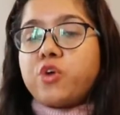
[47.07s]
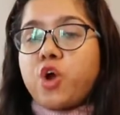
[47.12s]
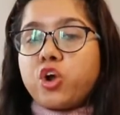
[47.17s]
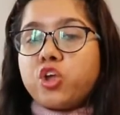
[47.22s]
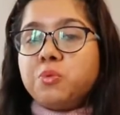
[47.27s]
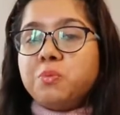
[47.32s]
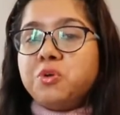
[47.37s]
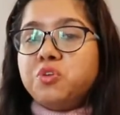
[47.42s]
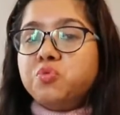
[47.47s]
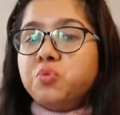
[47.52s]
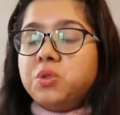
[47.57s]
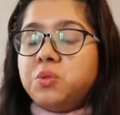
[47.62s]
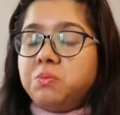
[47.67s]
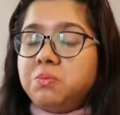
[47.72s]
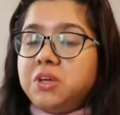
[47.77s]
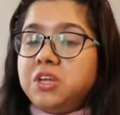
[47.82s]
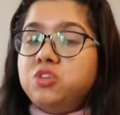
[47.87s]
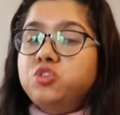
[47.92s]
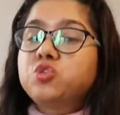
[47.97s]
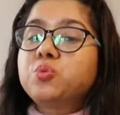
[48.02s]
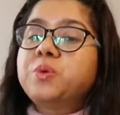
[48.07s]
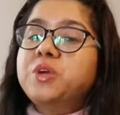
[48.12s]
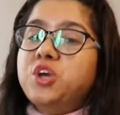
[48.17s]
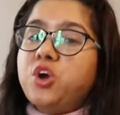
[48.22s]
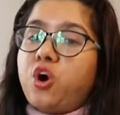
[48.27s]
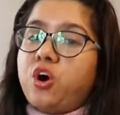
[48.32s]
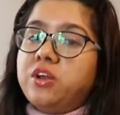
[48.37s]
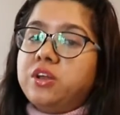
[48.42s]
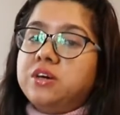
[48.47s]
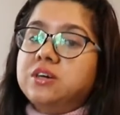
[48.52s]
documents with me to be
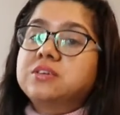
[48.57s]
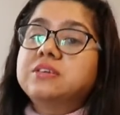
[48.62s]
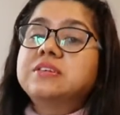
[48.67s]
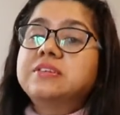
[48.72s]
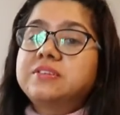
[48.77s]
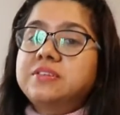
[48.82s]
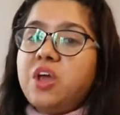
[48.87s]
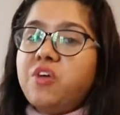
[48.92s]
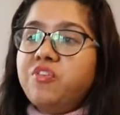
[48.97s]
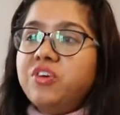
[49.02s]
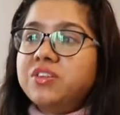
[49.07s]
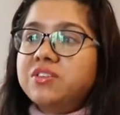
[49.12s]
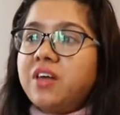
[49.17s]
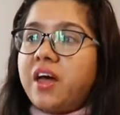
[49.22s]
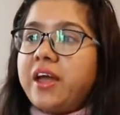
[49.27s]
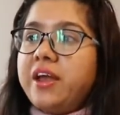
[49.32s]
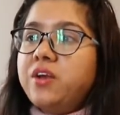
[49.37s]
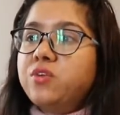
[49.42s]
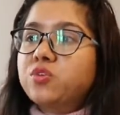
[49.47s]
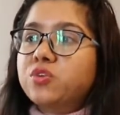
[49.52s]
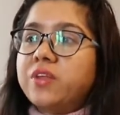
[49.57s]
on a safer side,